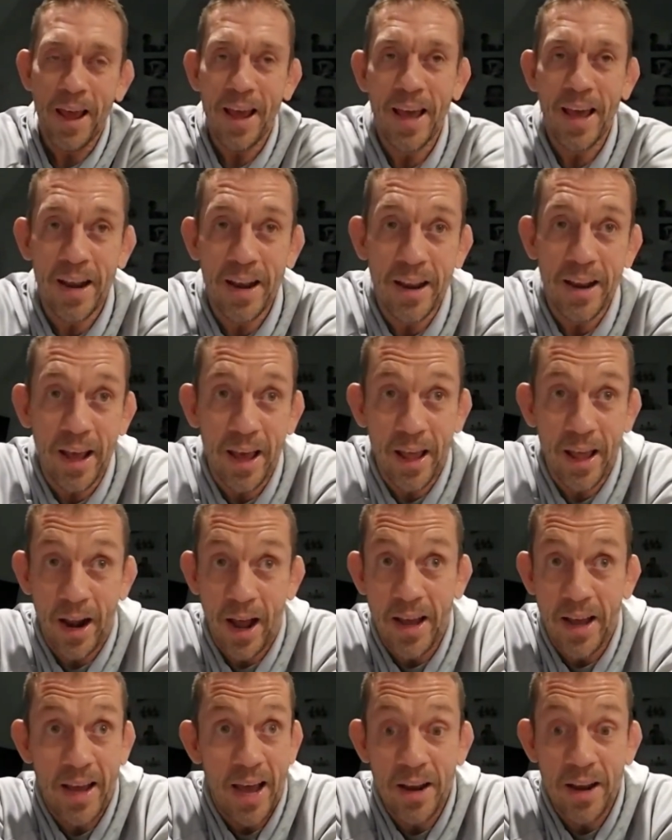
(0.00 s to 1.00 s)
And
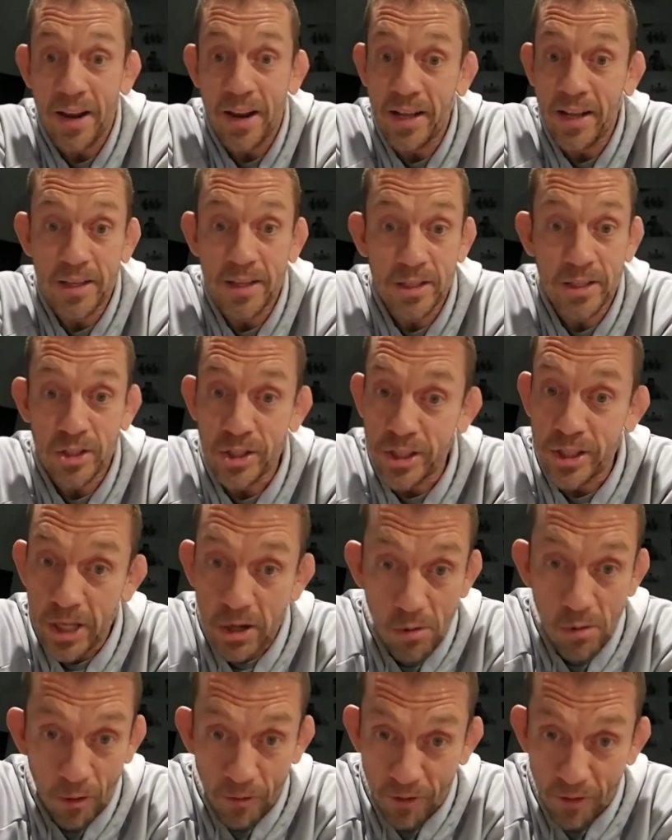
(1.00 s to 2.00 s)
I had
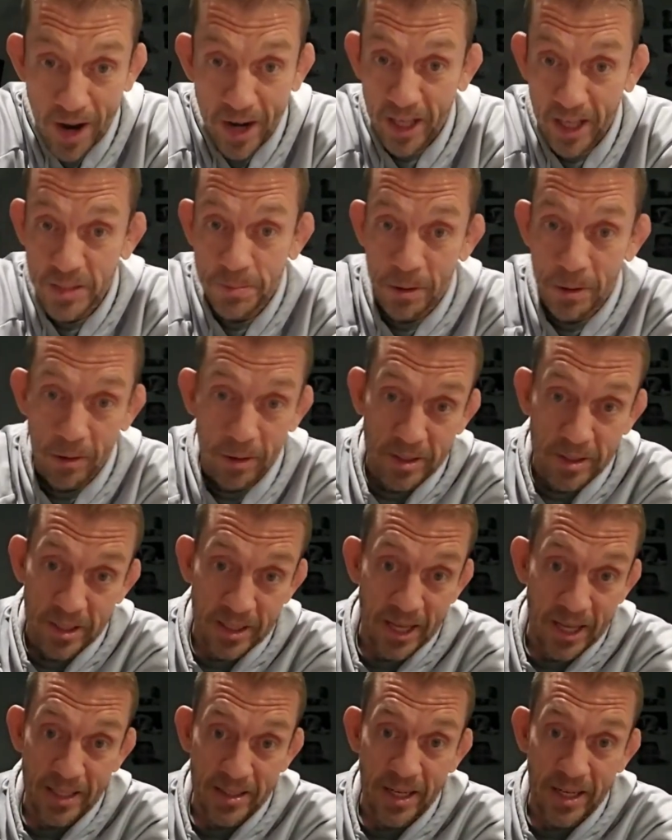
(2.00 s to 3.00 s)
zero fight experience
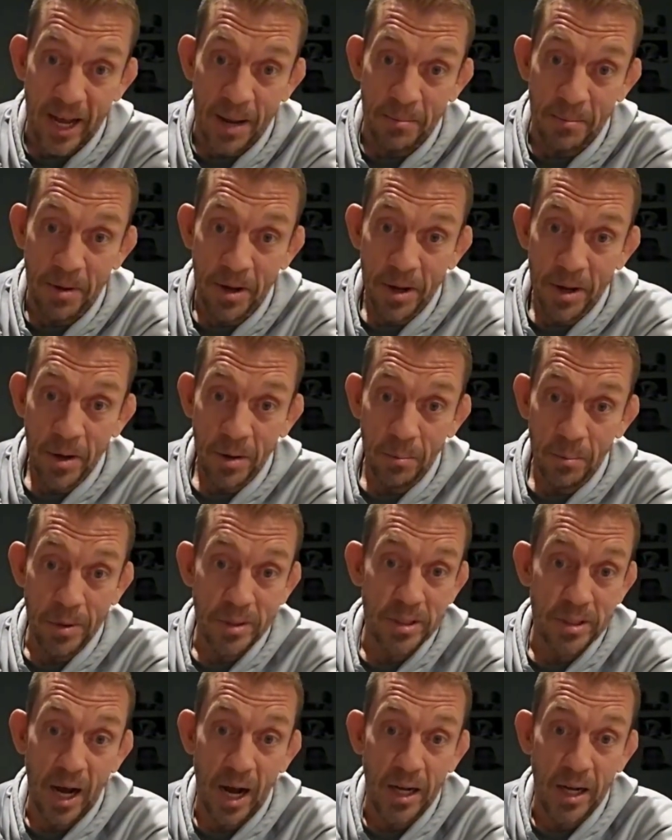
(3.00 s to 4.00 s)
at that time
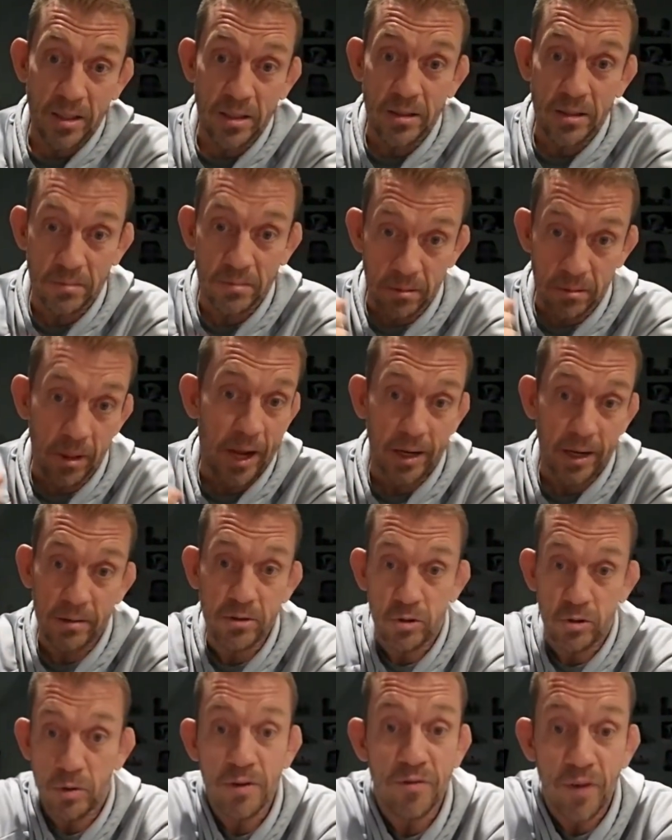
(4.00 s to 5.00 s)
besides
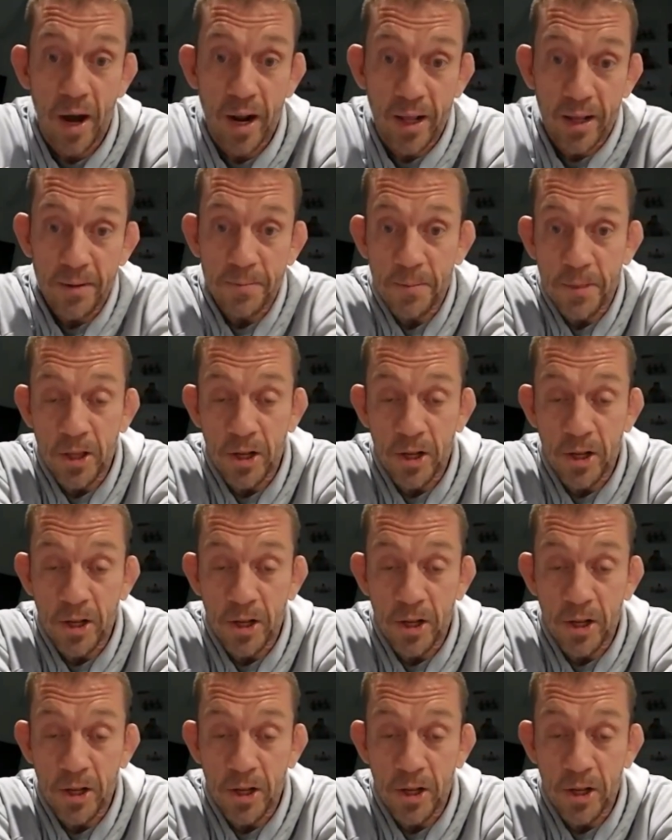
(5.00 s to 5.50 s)
like street fighting,